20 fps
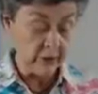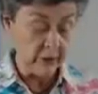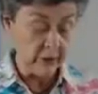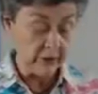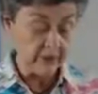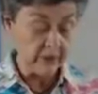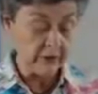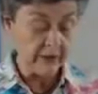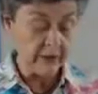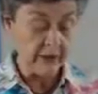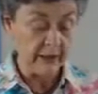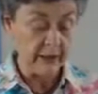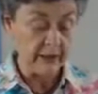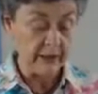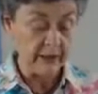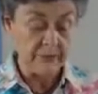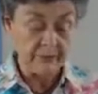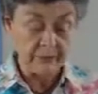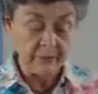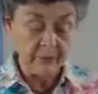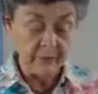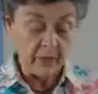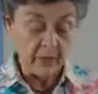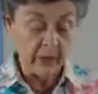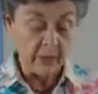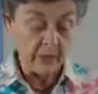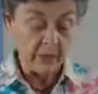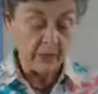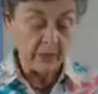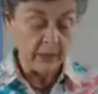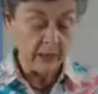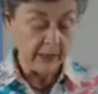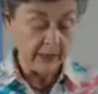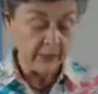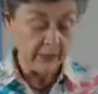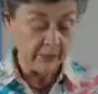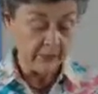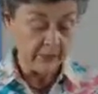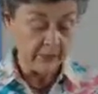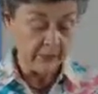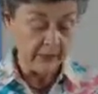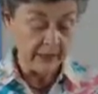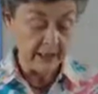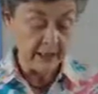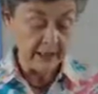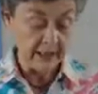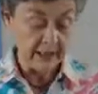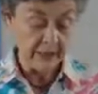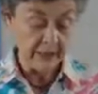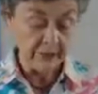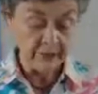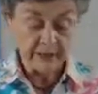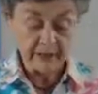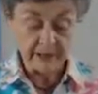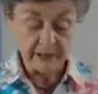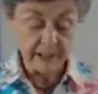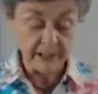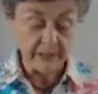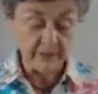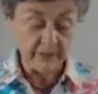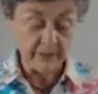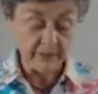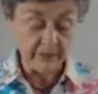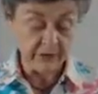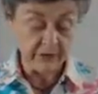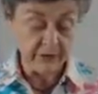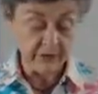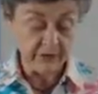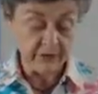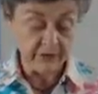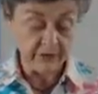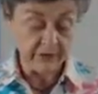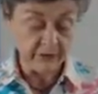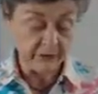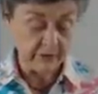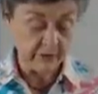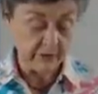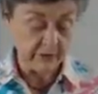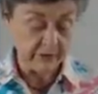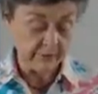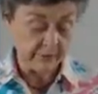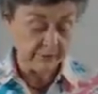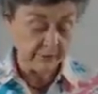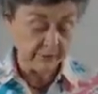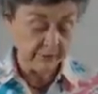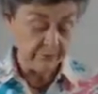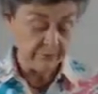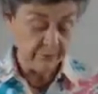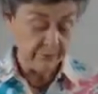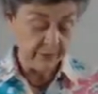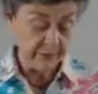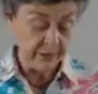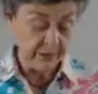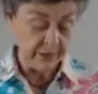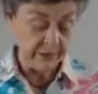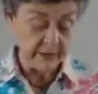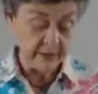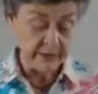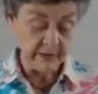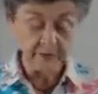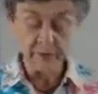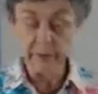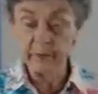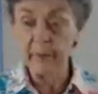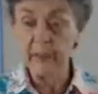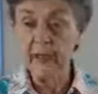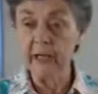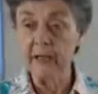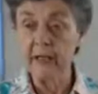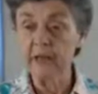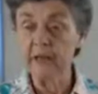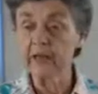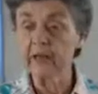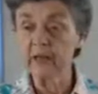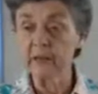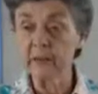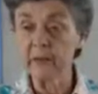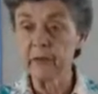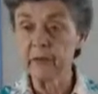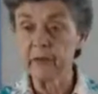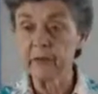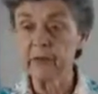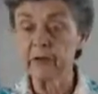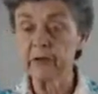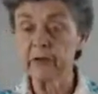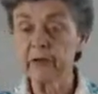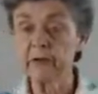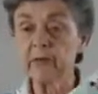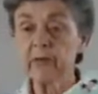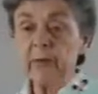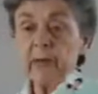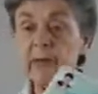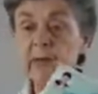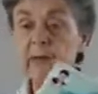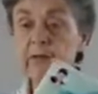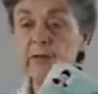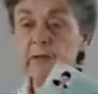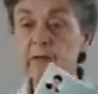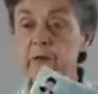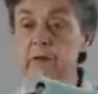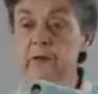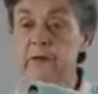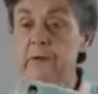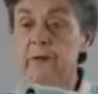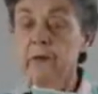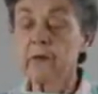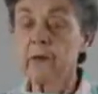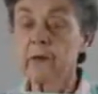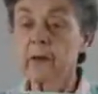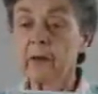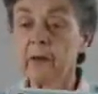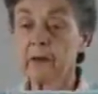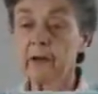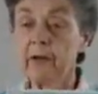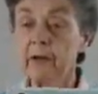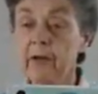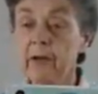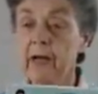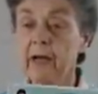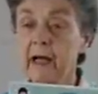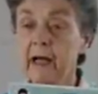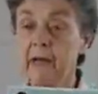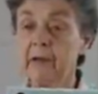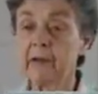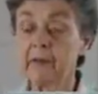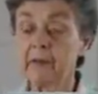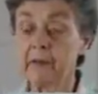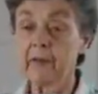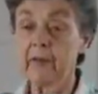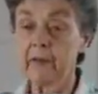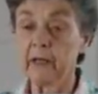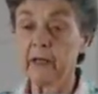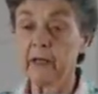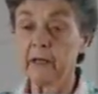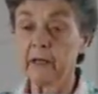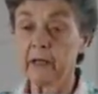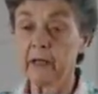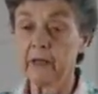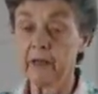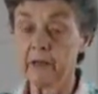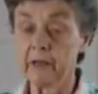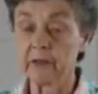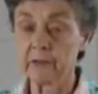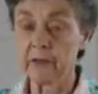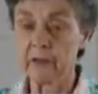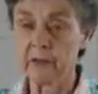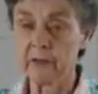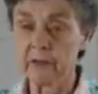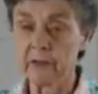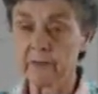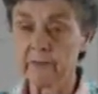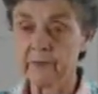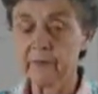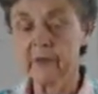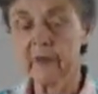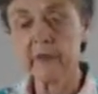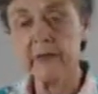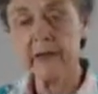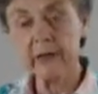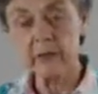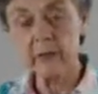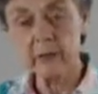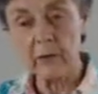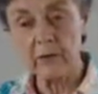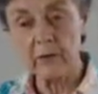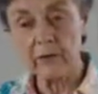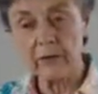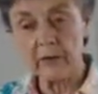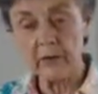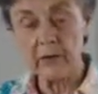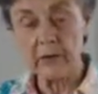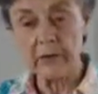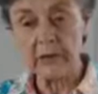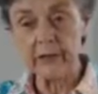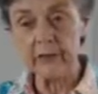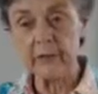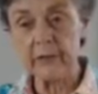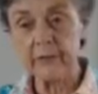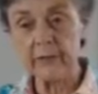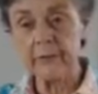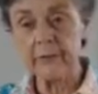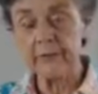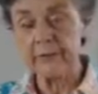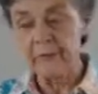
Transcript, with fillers: ones like avocados and pineapples and cabbage and onions and peas and papayas, asparagus. There's many foods that are not very highly sprayed. So that's one thing we can do.